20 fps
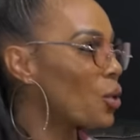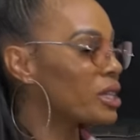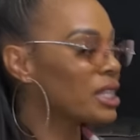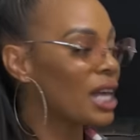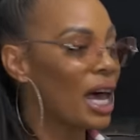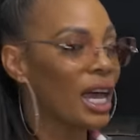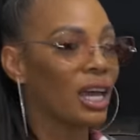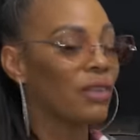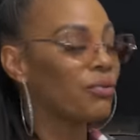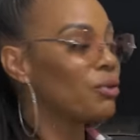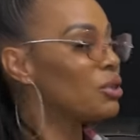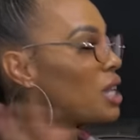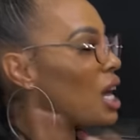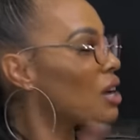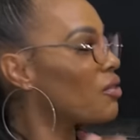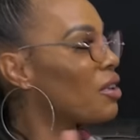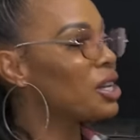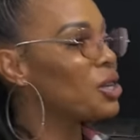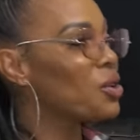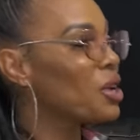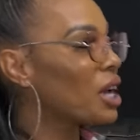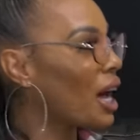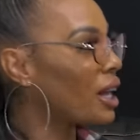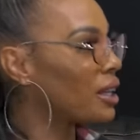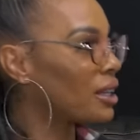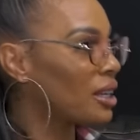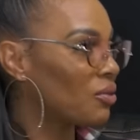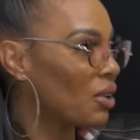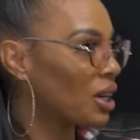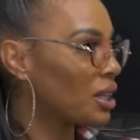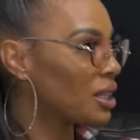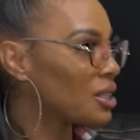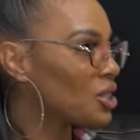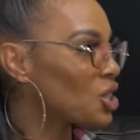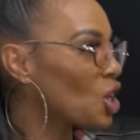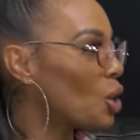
So it was like, if you stay ready, you ain't got to get ready.